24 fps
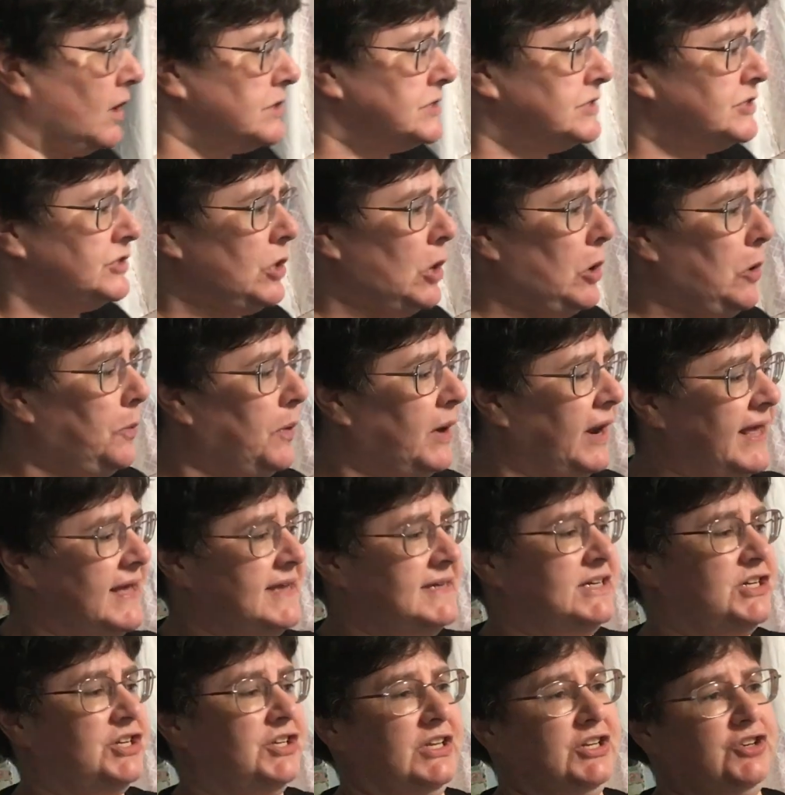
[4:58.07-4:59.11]
So what I
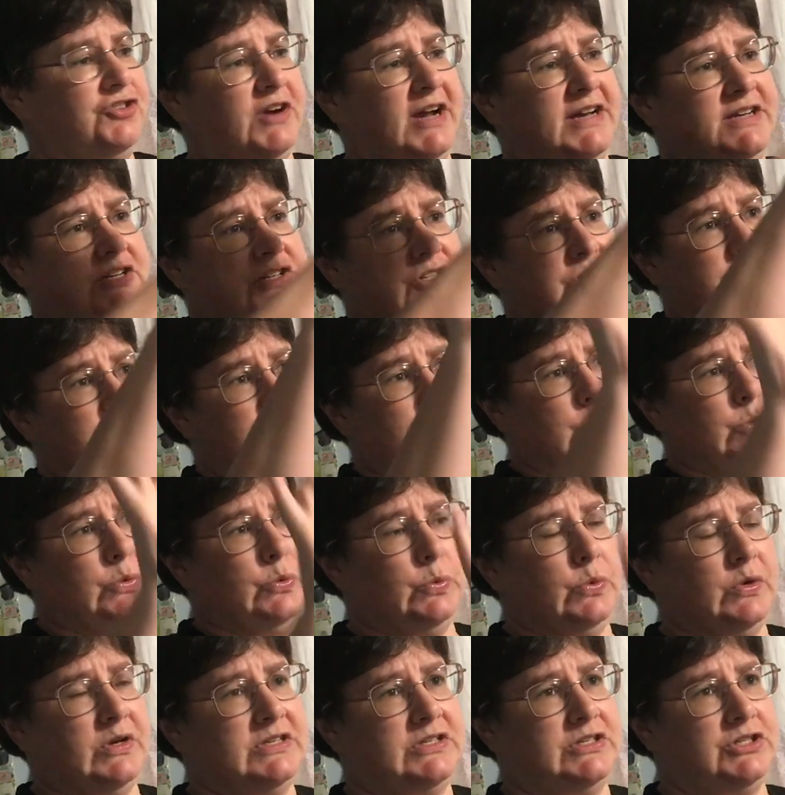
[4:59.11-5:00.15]
initially tried to do
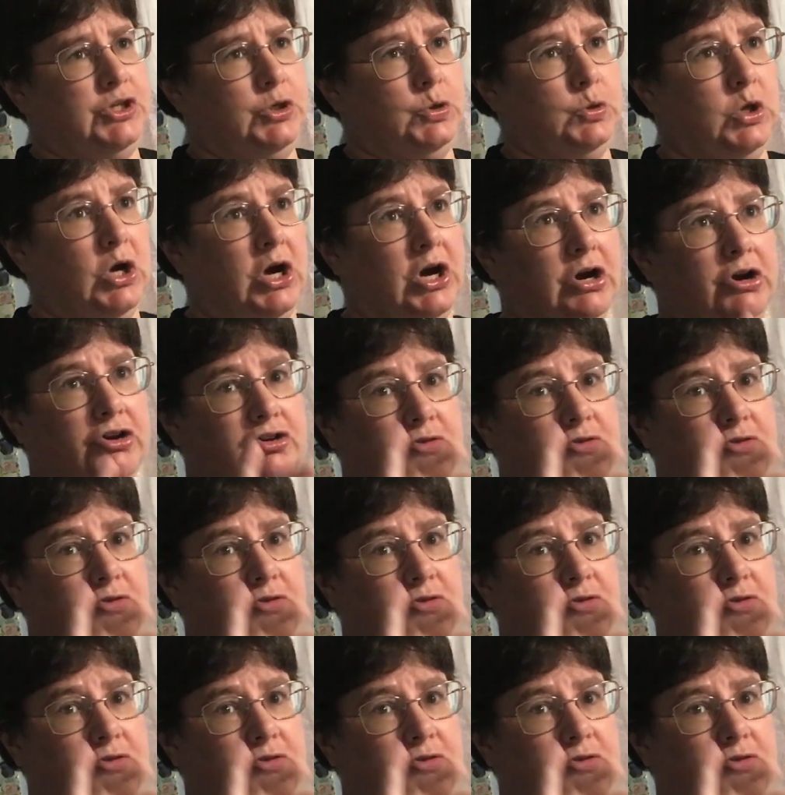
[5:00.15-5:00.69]
was do large